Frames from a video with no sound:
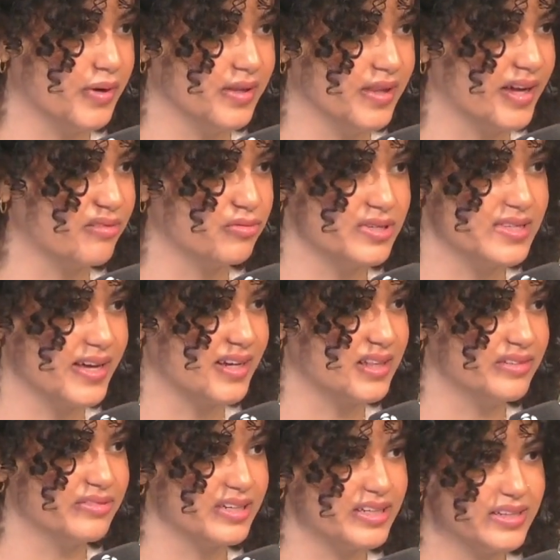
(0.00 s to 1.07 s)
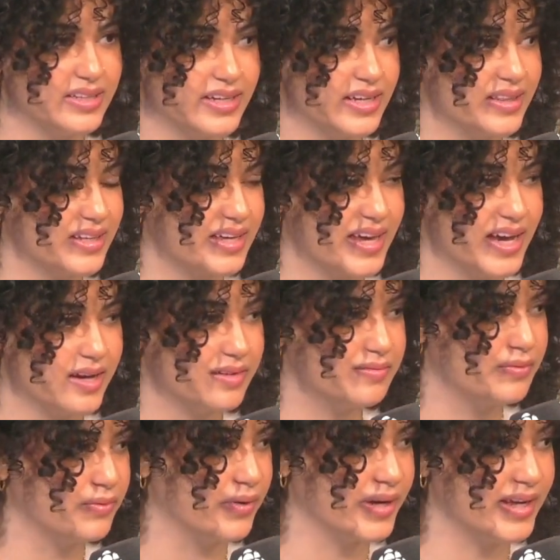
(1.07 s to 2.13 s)
what life was like living in the
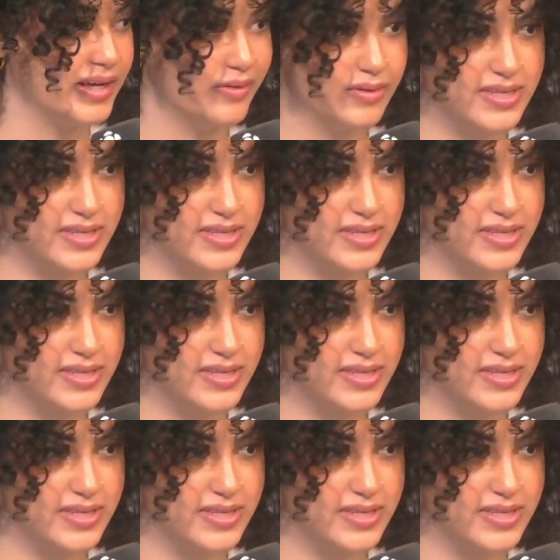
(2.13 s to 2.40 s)
camp when he